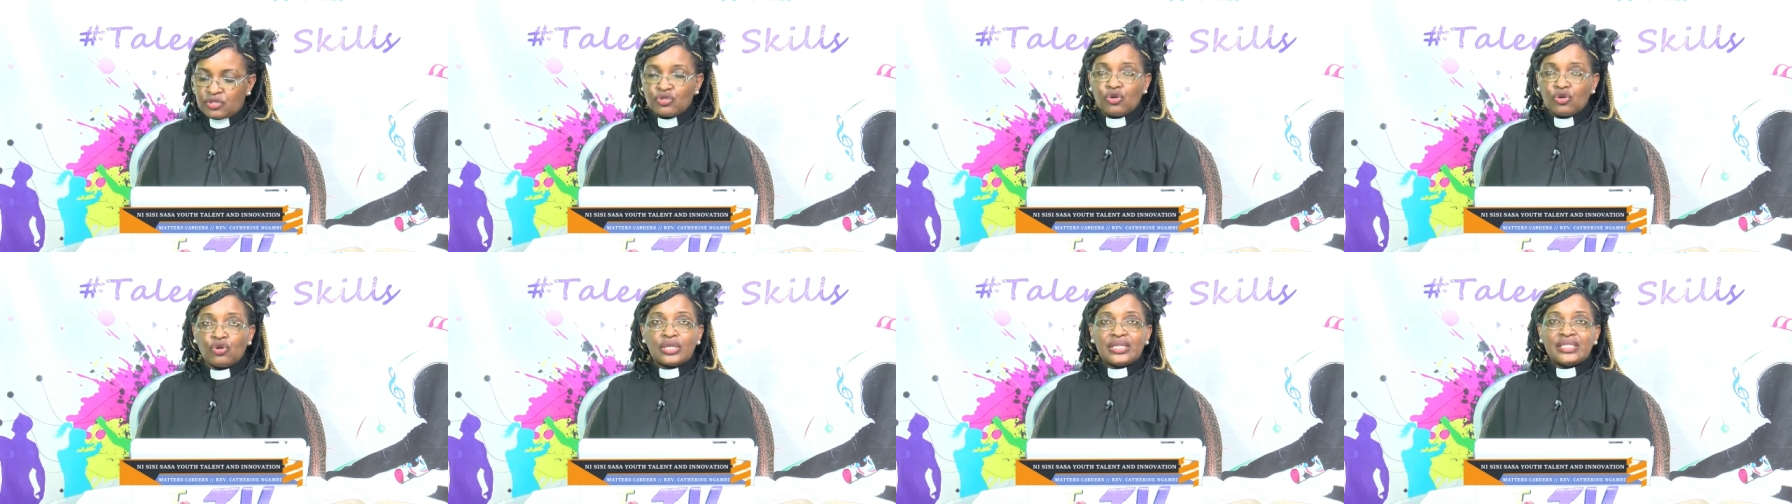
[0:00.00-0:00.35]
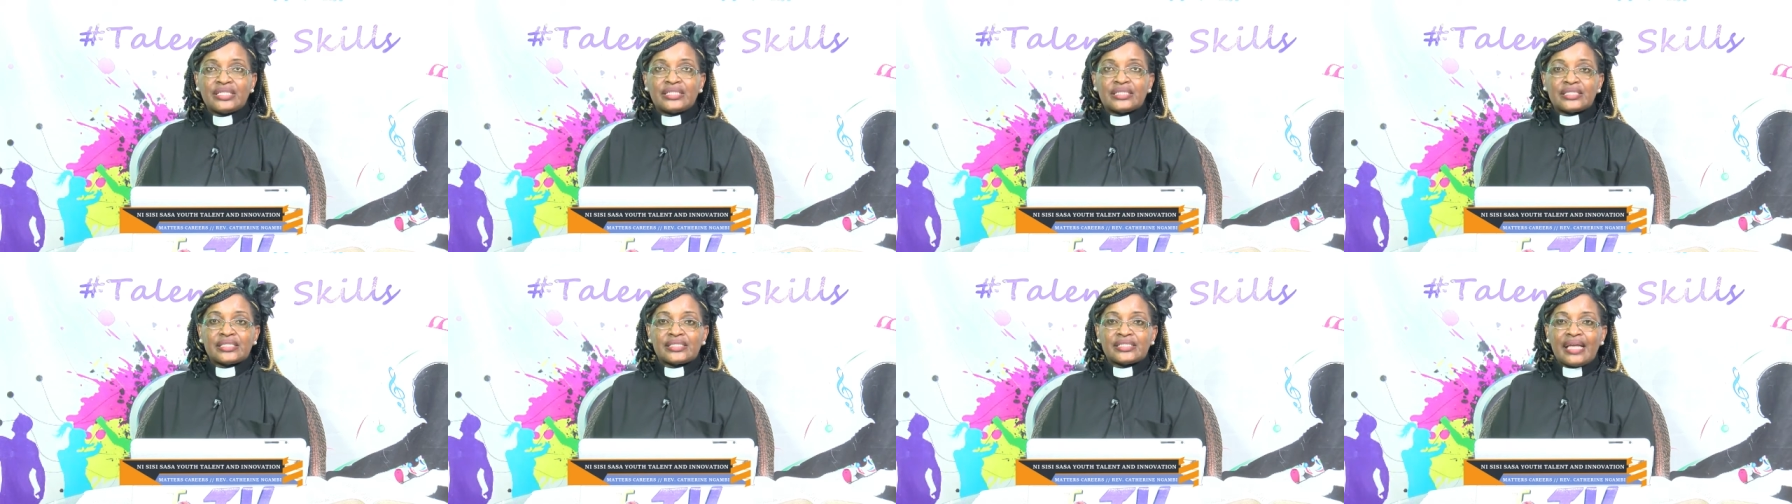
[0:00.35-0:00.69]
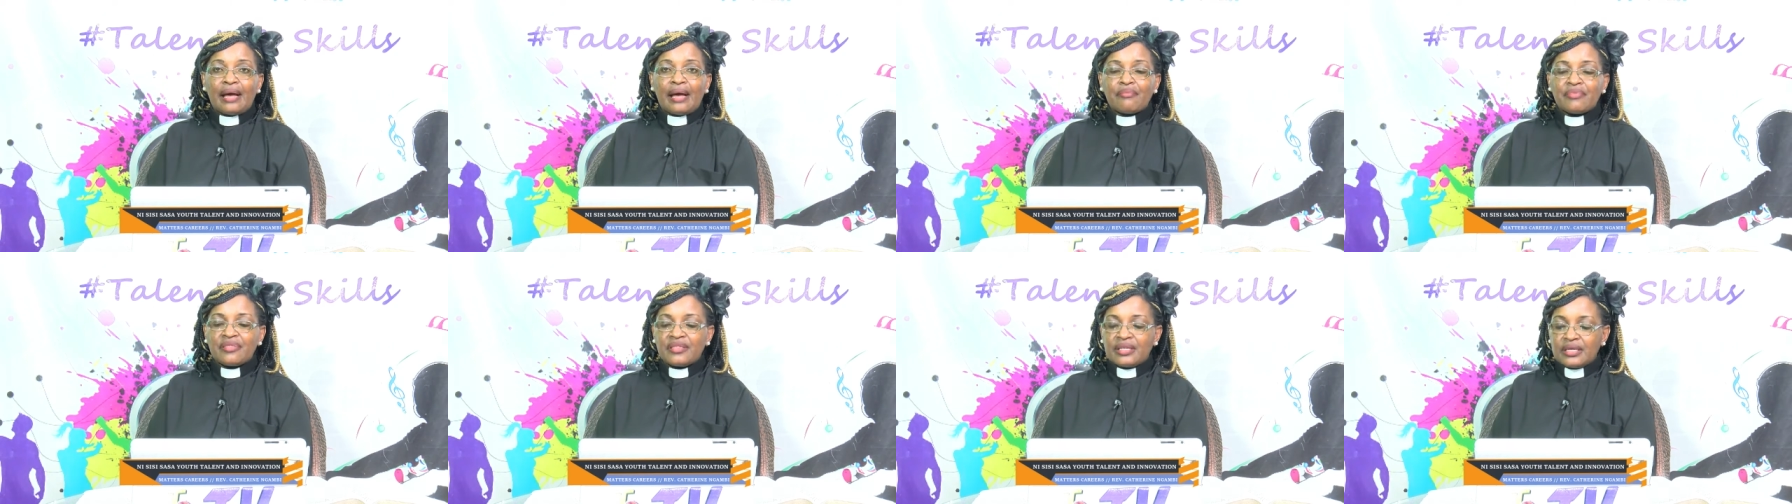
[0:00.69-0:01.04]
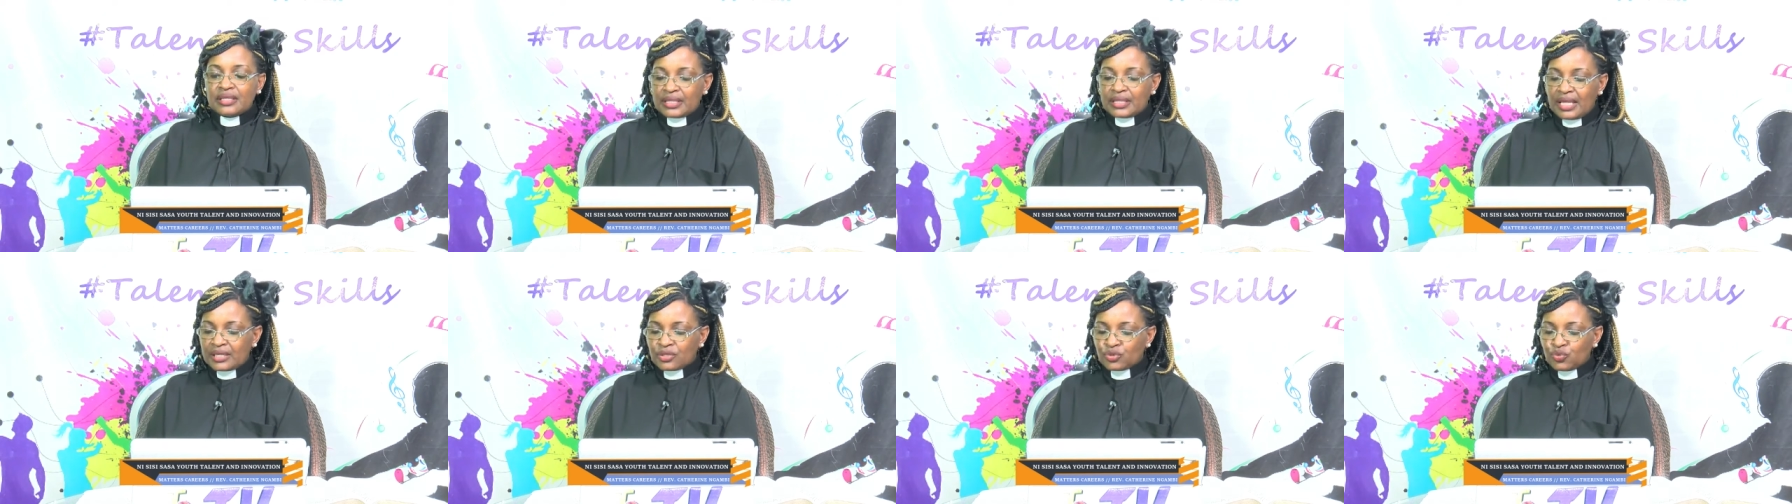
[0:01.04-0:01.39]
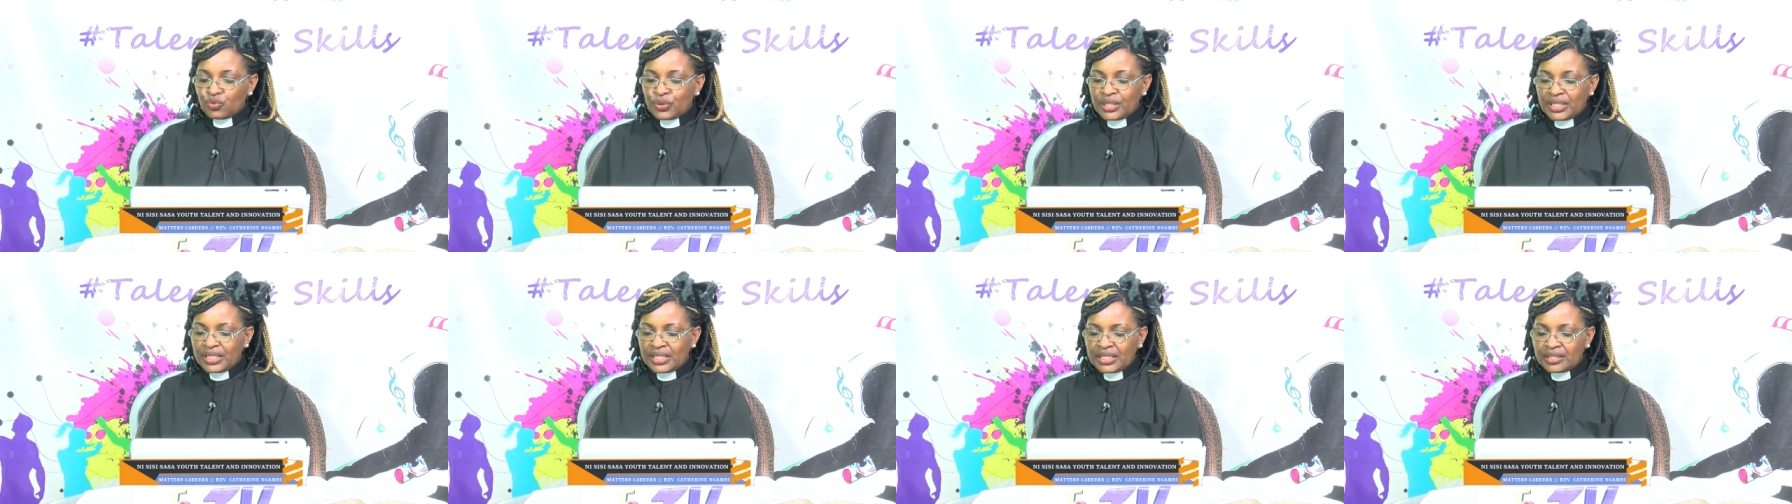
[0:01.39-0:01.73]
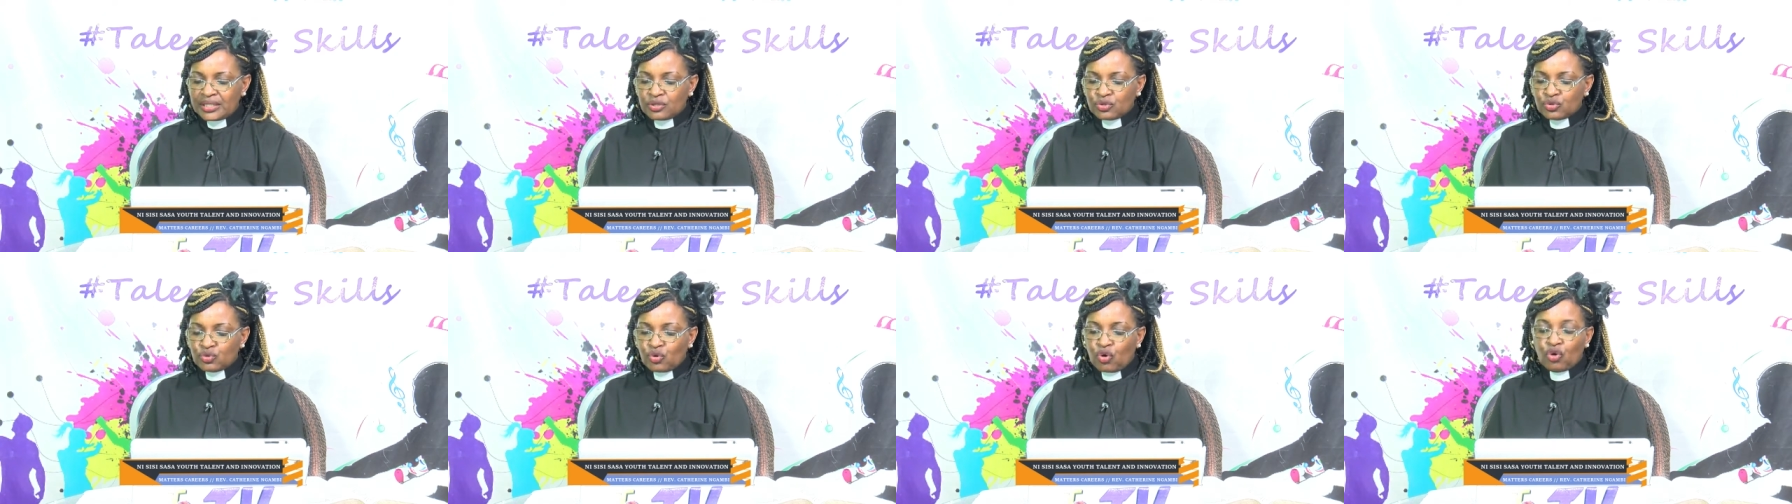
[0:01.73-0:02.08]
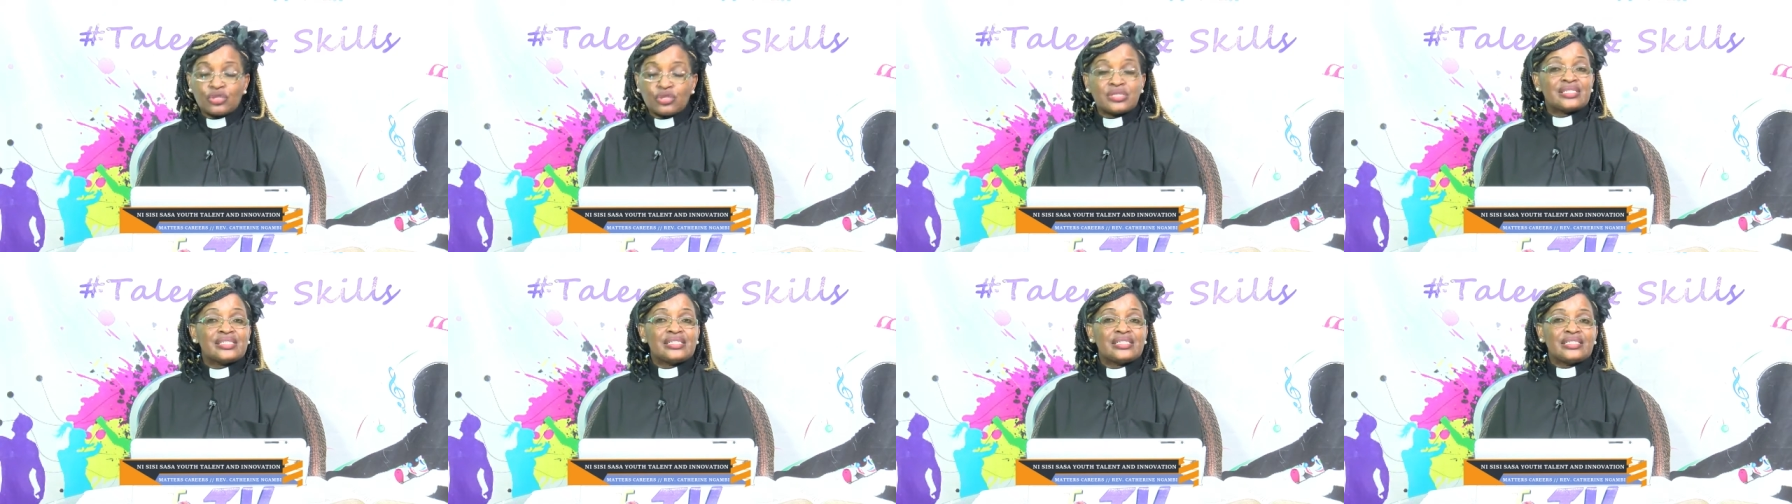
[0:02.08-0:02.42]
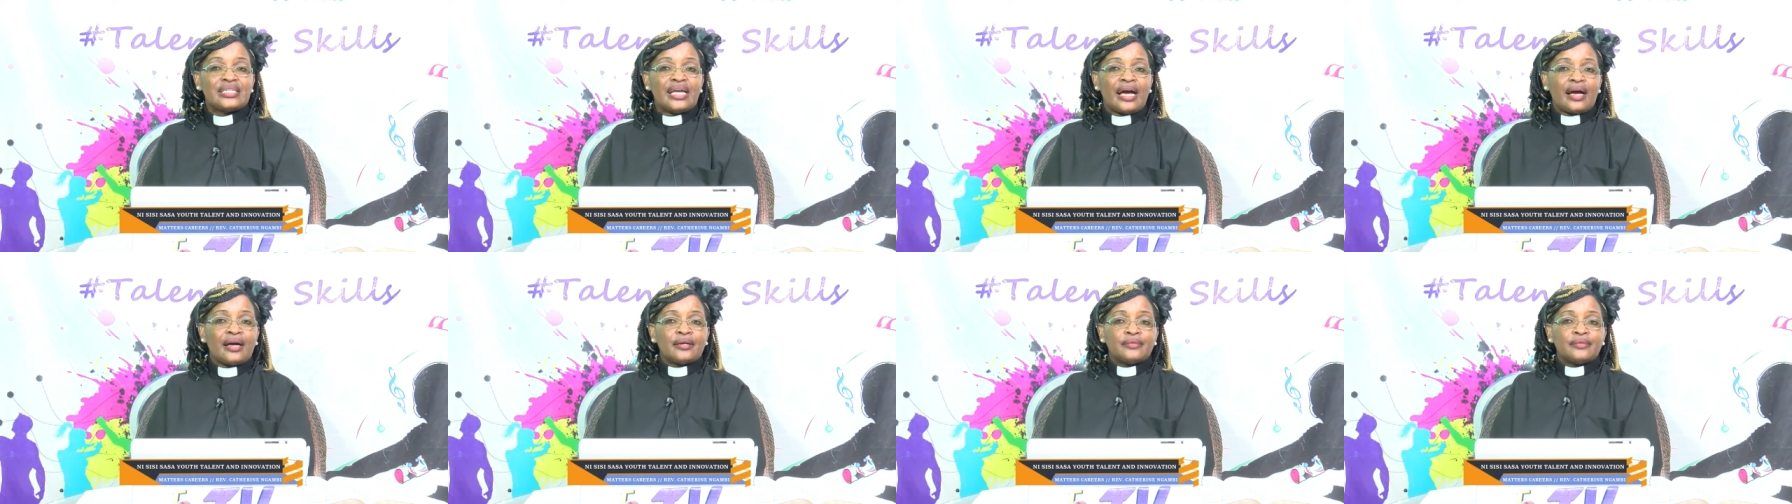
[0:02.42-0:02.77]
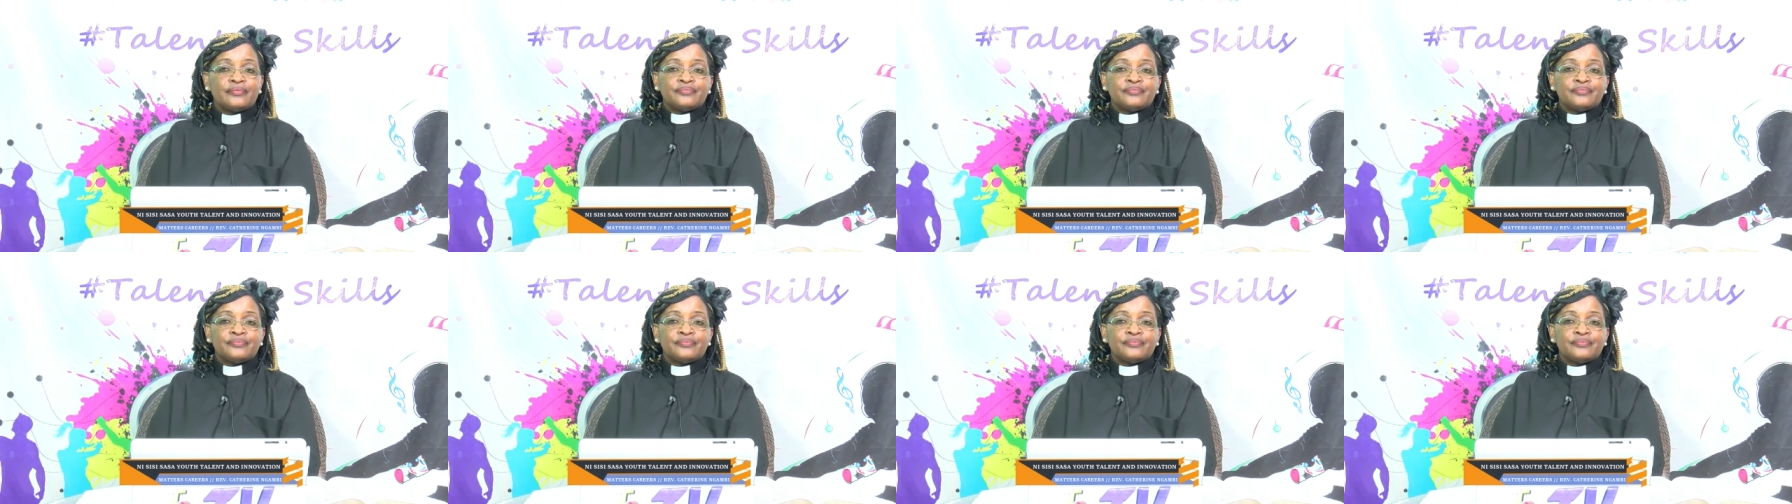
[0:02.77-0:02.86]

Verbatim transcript: So it is something that we need to consider.